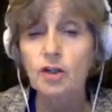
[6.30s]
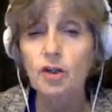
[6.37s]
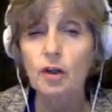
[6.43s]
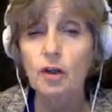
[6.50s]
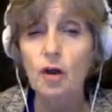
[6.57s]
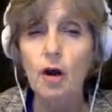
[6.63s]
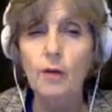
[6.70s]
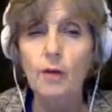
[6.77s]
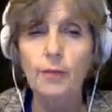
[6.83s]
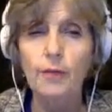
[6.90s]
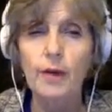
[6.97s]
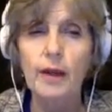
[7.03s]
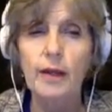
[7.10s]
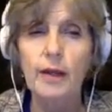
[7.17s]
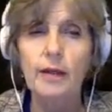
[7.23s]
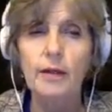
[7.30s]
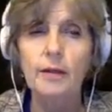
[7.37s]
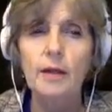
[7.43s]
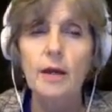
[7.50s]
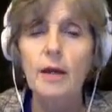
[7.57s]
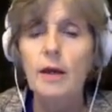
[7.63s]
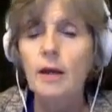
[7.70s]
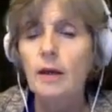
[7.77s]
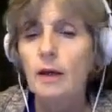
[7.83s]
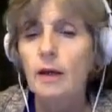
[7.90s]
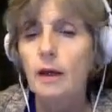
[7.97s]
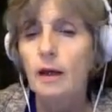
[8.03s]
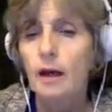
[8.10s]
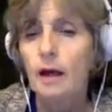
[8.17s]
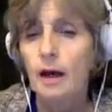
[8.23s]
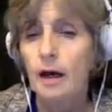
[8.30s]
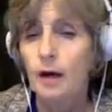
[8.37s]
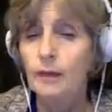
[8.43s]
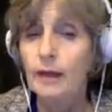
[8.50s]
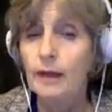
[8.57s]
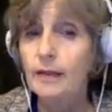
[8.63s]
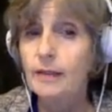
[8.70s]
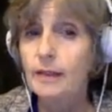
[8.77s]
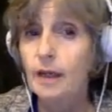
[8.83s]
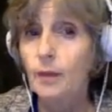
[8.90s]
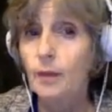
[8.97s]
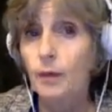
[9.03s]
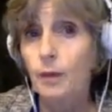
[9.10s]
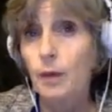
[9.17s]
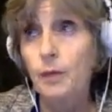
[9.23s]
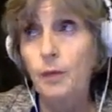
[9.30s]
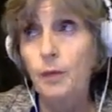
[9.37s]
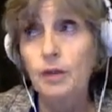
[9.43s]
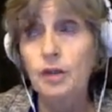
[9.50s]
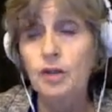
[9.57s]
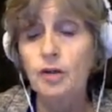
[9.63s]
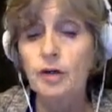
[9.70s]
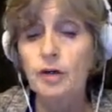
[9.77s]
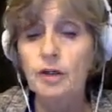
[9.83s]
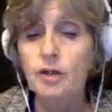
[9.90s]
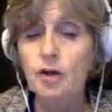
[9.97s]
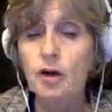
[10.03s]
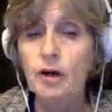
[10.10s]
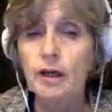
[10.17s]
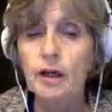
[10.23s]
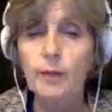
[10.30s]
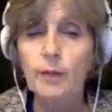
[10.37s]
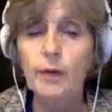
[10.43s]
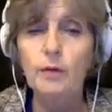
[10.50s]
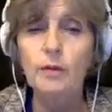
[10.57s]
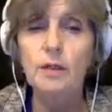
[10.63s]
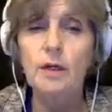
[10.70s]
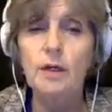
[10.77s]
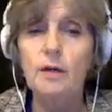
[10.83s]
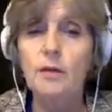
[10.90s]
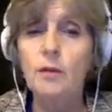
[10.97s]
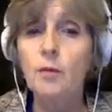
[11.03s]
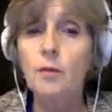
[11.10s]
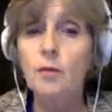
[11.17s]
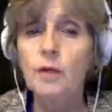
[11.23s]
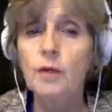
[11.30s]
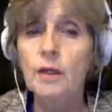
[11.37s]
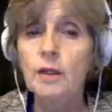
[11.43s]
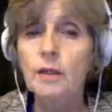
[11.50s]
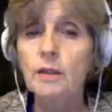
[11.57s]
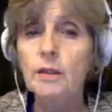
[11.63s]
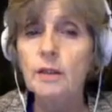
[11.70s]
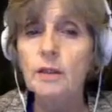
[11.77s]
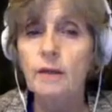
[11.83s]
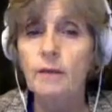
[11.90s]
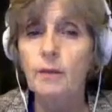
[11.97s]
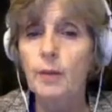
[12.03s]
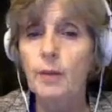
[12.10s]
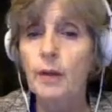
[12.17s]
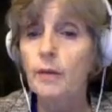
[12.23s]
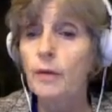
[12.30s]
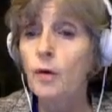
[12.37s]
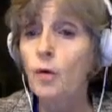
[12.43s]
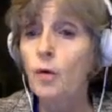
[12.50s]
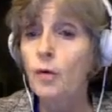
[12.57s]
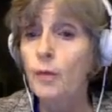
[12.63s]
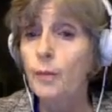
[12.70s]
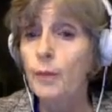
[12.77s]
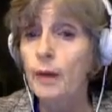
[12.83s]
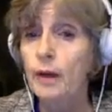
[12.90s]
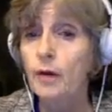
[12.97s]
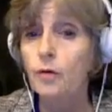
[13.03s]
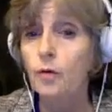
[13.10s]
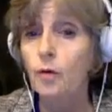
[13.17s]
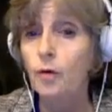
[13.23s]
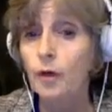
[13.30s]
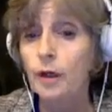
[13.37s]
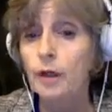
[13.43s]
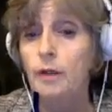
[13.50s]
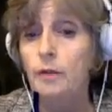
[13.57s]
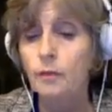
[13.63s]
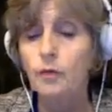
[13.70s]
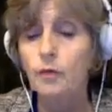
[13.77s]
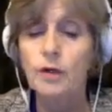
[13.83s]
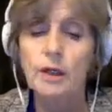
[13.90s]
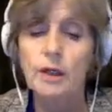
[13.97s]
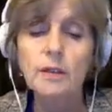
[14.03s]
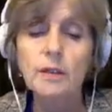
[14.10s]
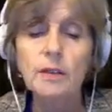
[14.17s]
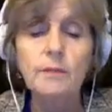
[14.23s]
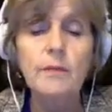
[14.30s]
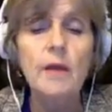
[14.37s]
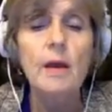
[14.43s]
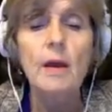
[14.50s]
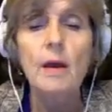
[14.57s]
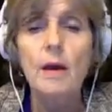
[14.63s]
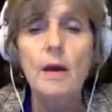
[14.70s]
such a long break. And last time, remember, we started talking about the meridians and the paired organ meridians.